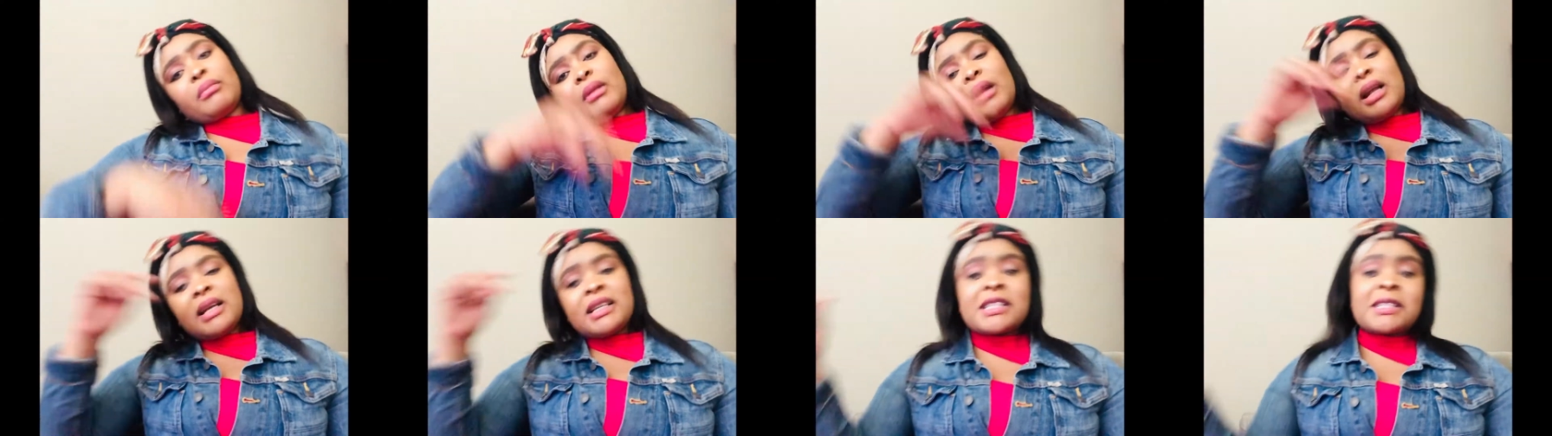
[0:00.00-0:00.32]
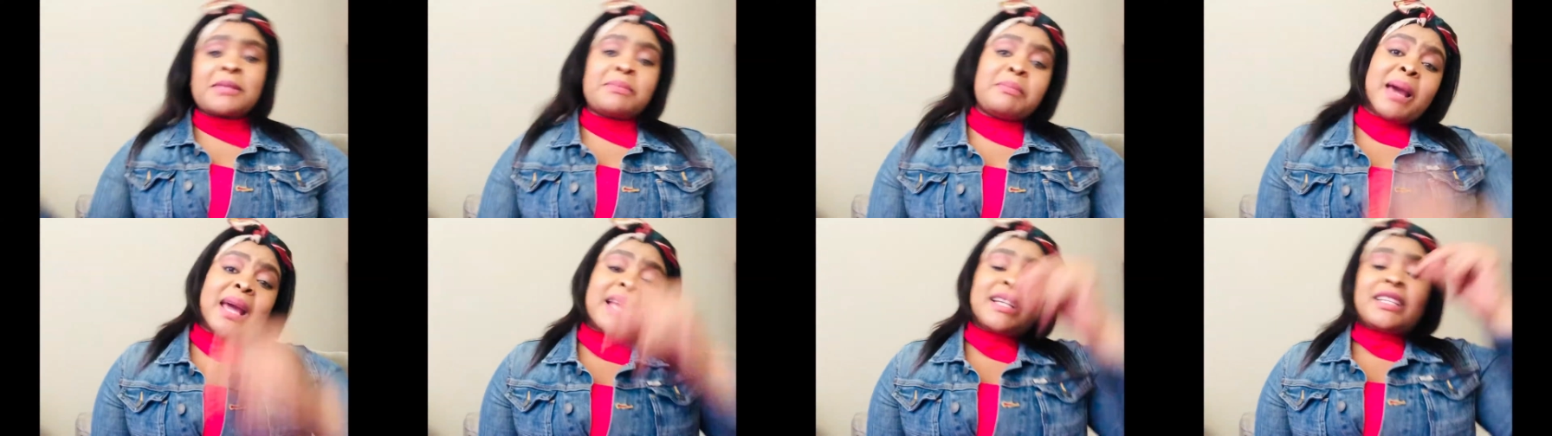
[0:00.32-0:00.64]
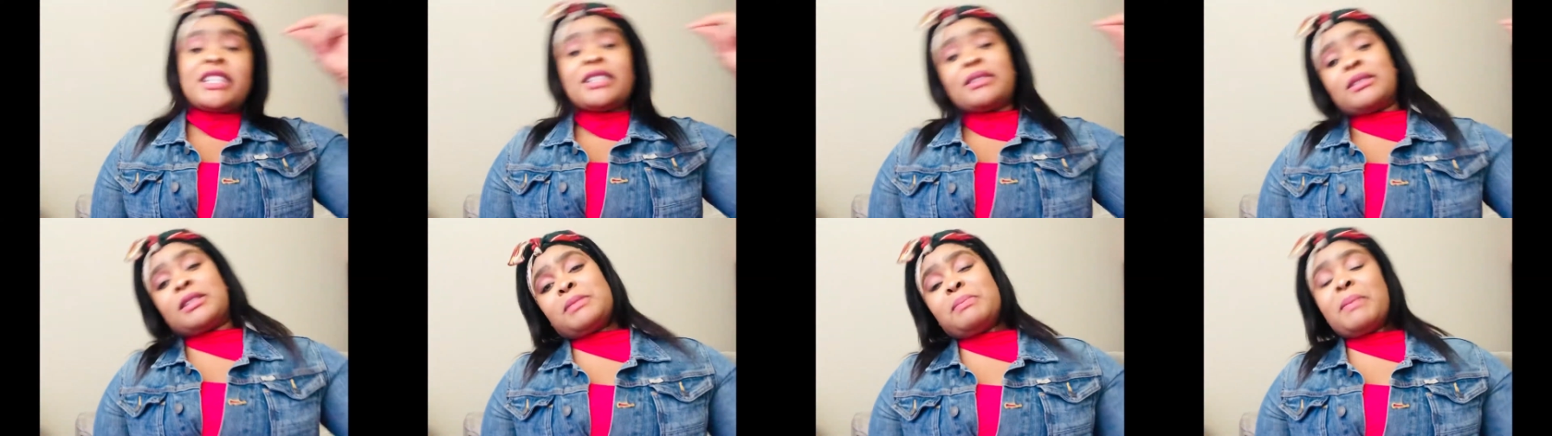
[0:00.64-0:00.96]

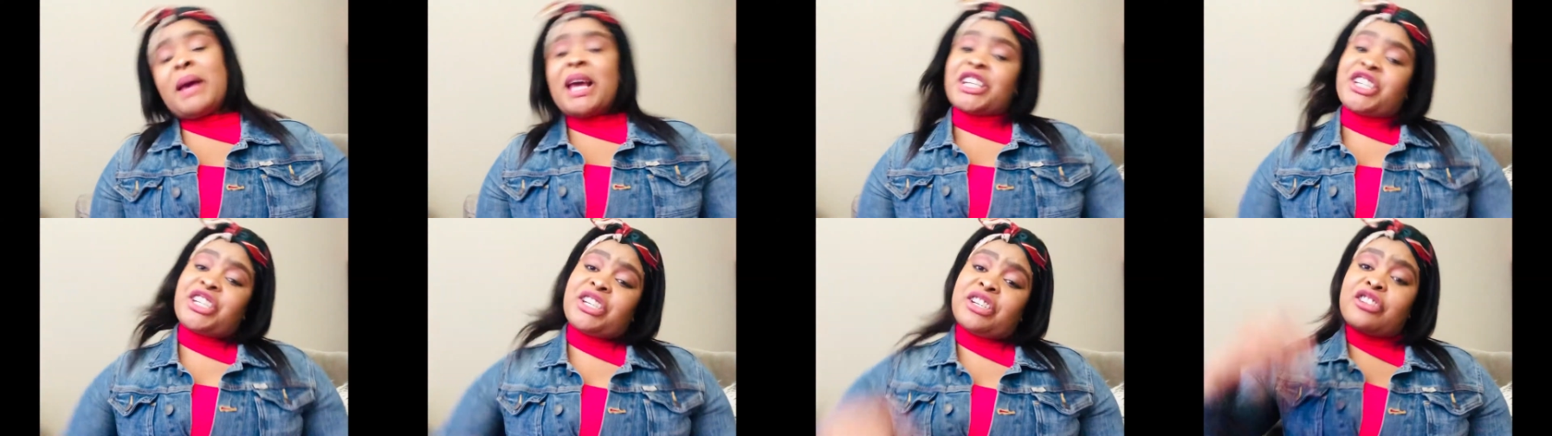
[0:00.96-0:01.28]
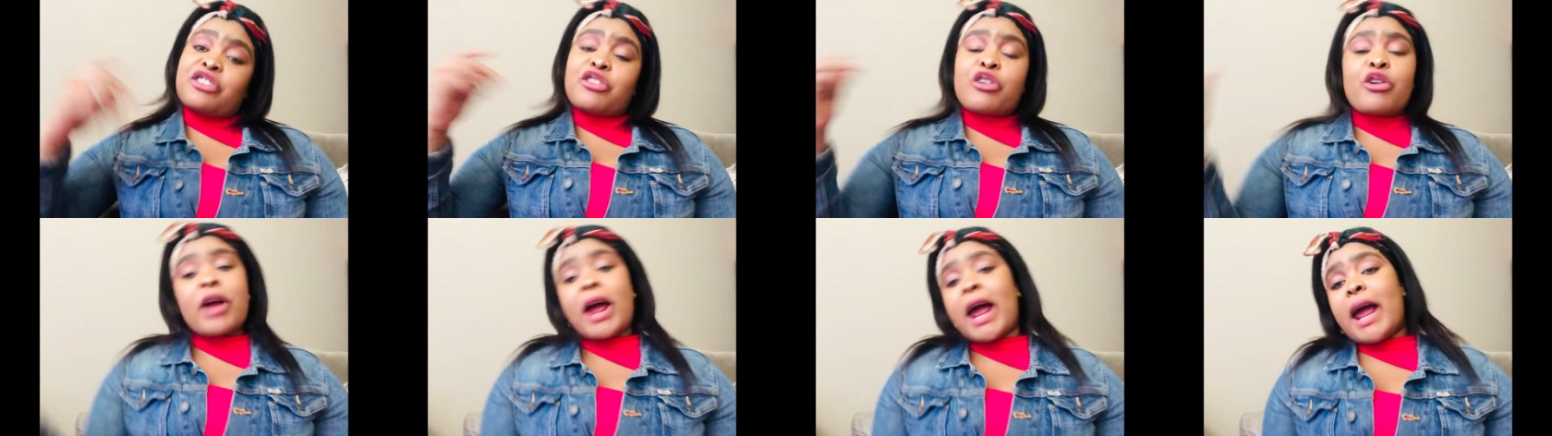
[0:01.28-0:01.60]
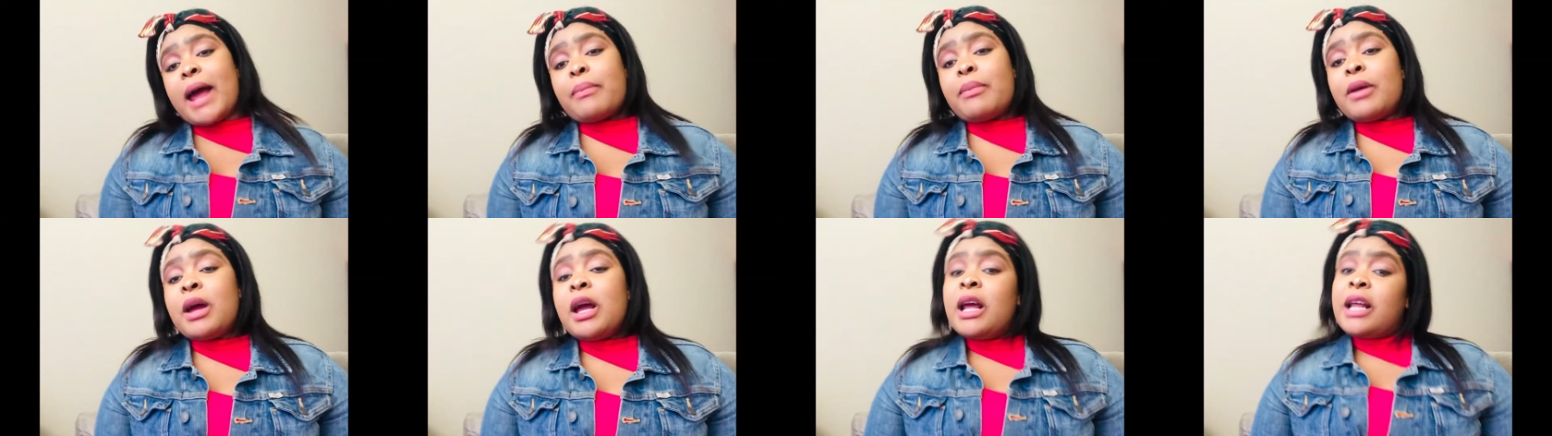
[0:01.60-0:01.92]
smash and
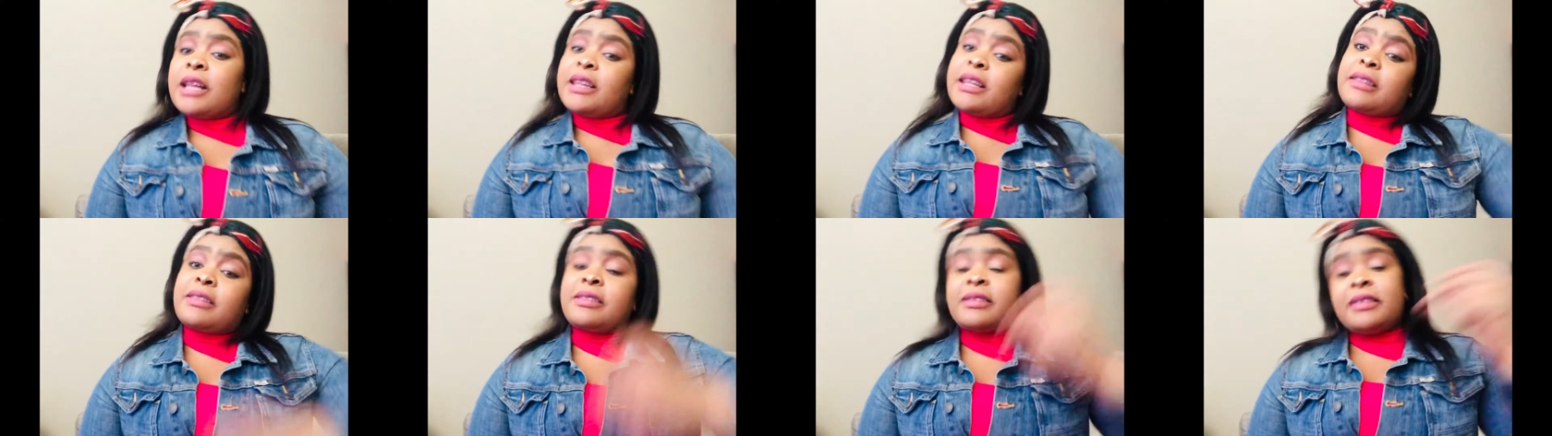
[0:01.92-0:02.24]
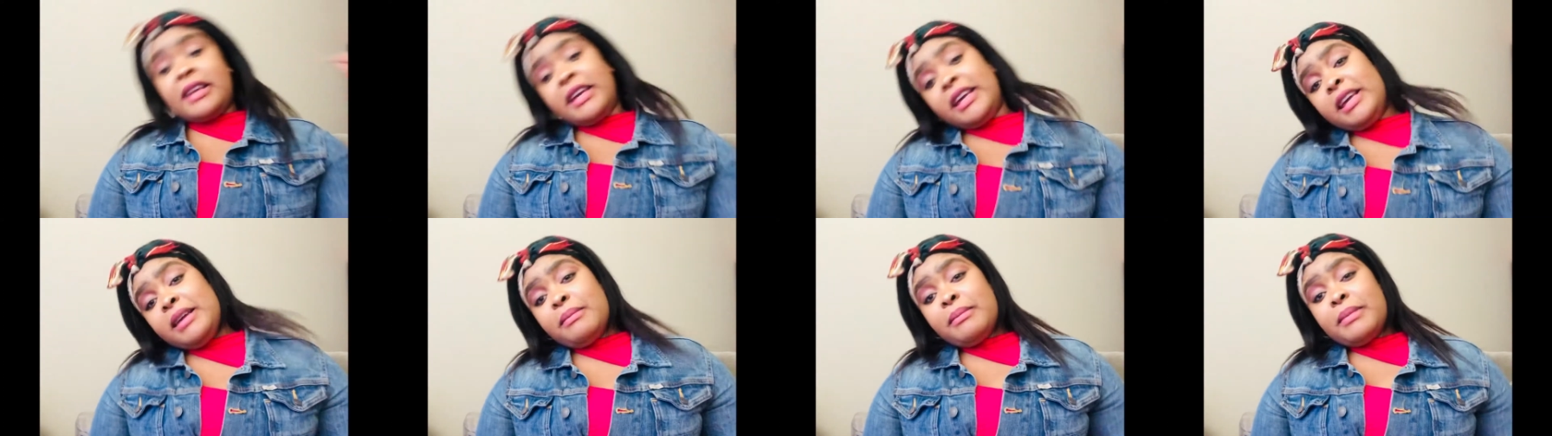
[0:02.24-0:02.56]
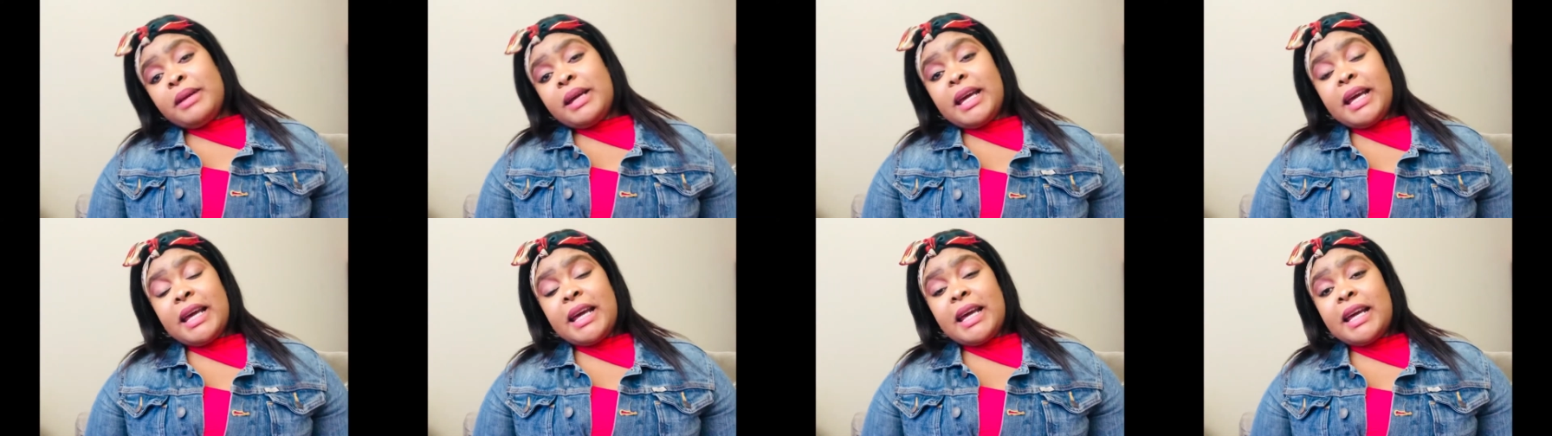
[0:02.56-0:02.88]
grab. The
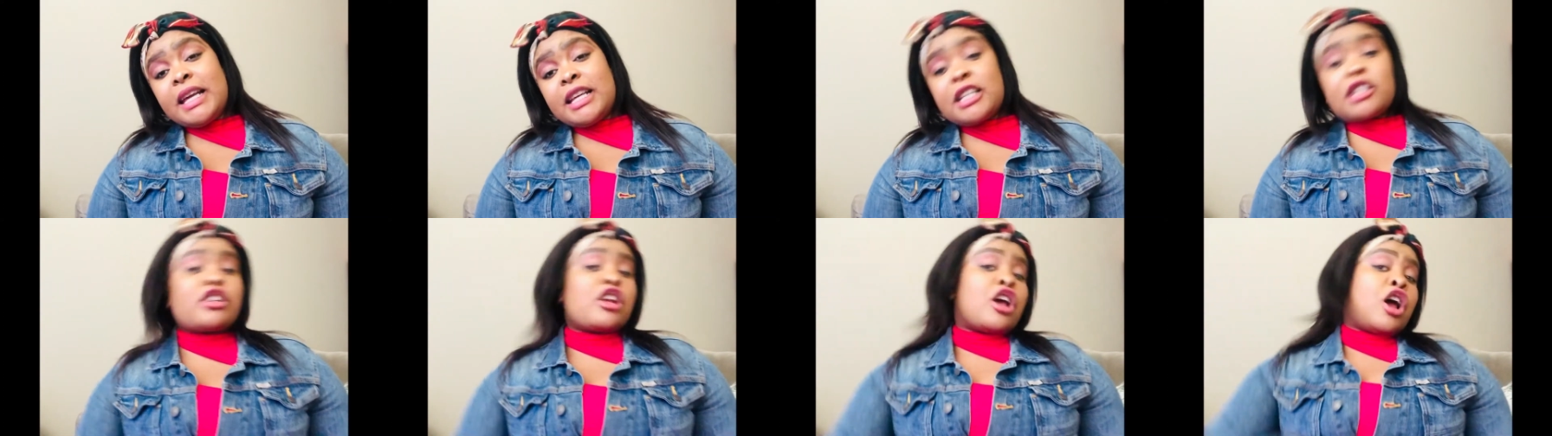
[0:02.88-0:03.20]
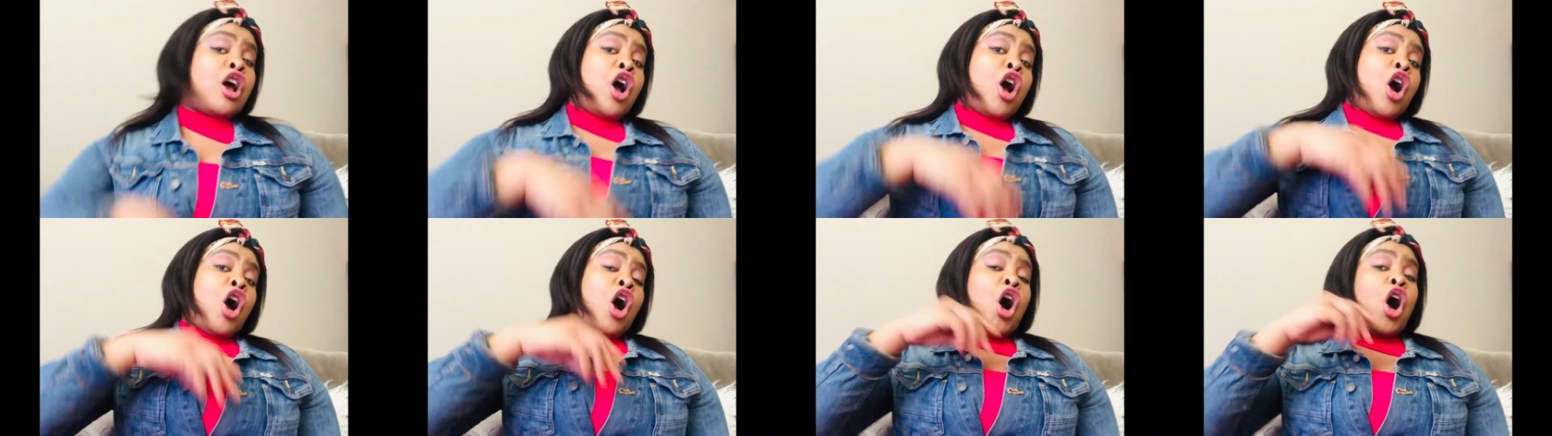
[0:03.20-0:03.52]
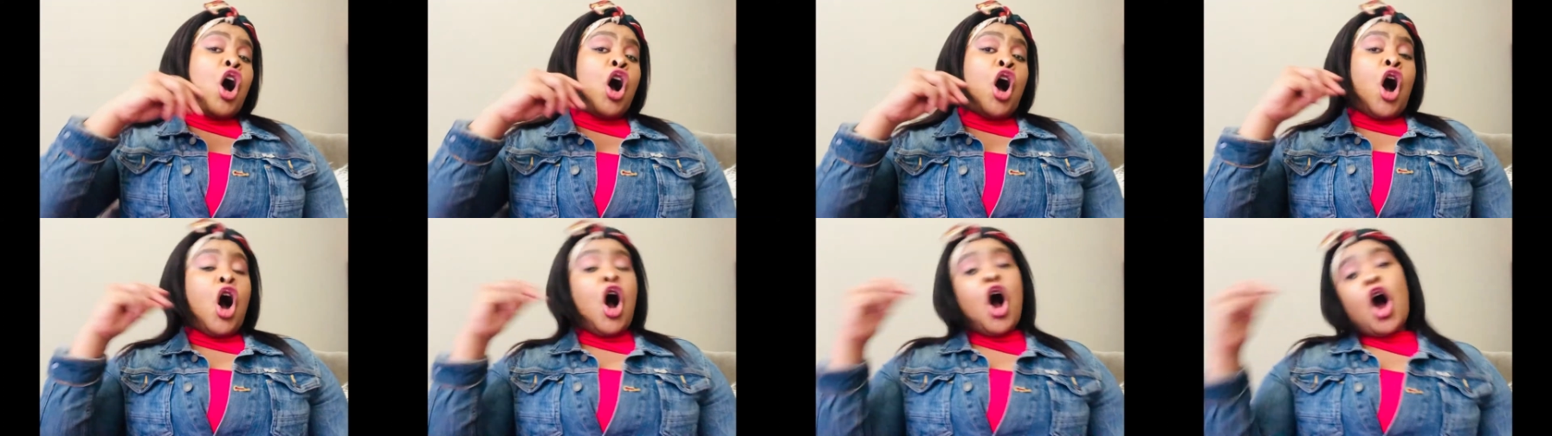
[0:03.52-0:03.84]
theme is
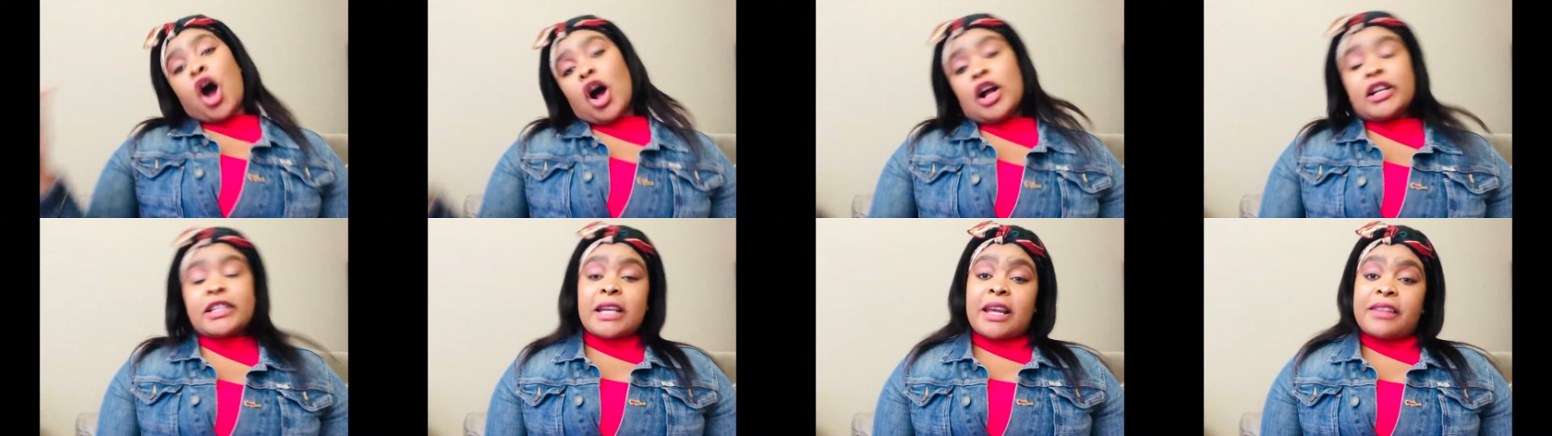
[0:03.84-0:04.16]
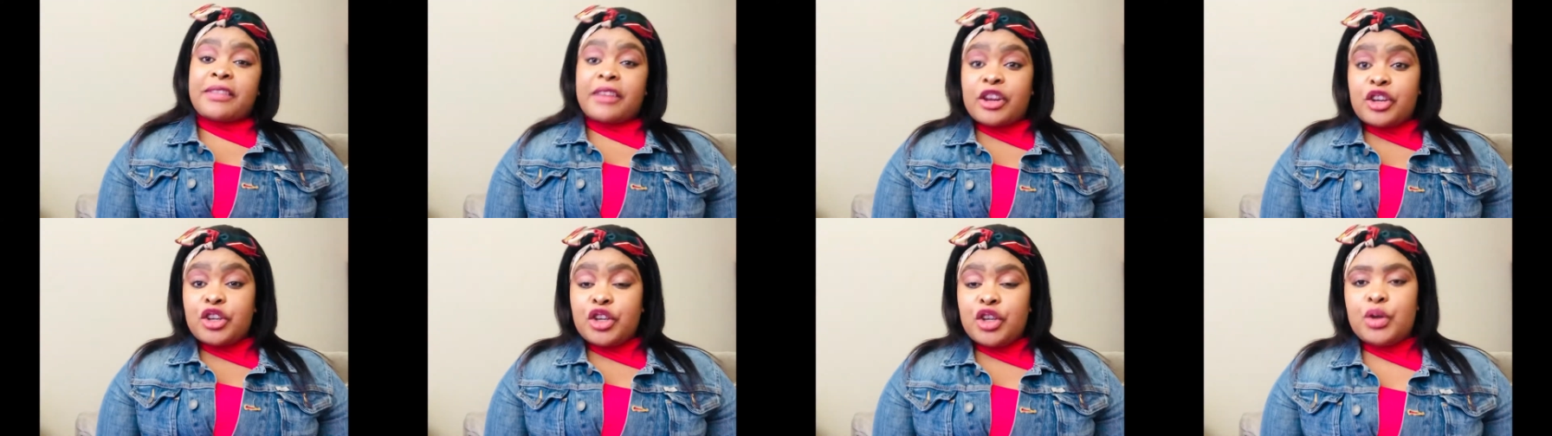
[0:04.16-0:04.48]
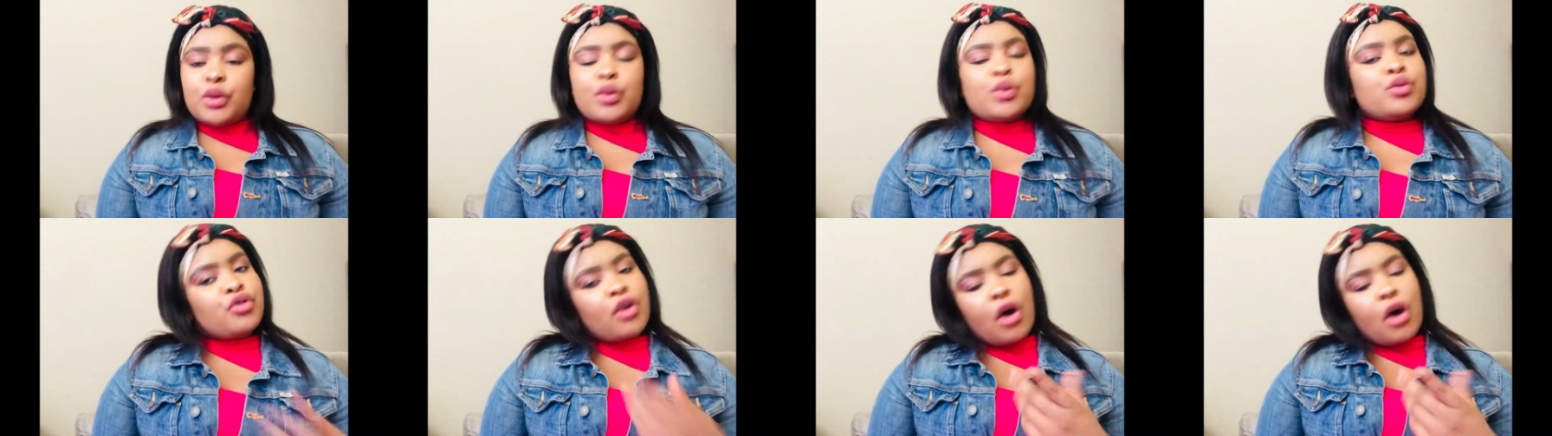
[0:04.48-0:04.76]
hotter than you.